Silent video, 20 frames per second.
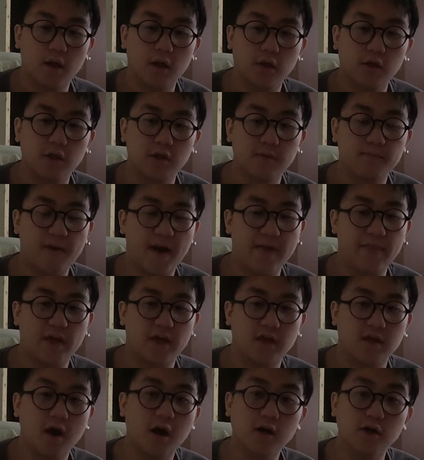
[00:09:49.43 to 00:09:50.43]
by the
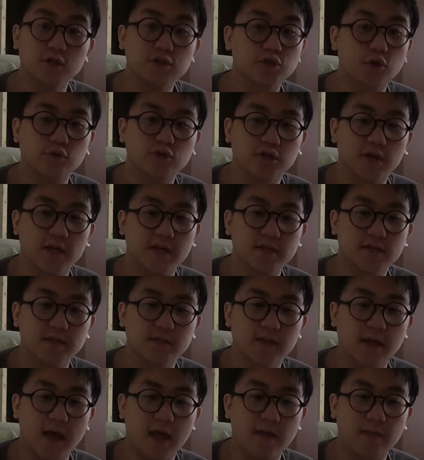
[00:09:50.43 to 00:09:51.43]
Young Socialists,
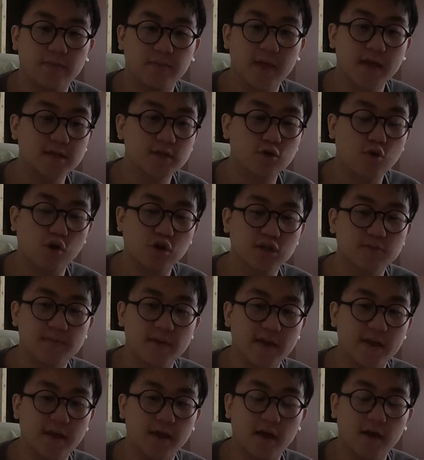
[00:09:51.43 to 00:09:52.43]
and this cost
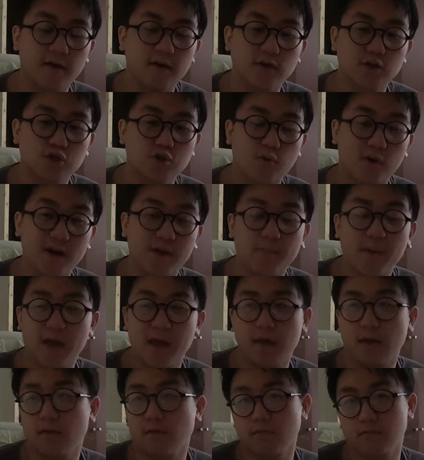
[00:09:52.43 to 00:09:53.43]
me
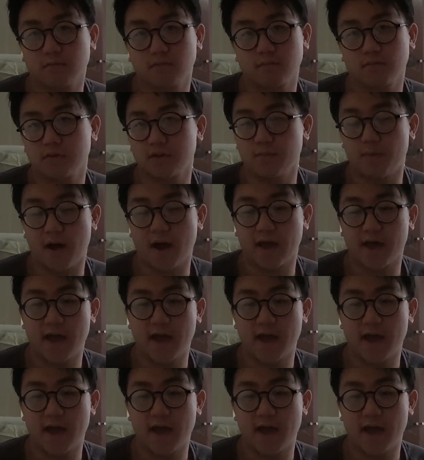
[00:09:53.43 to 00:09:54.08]
20p to buy.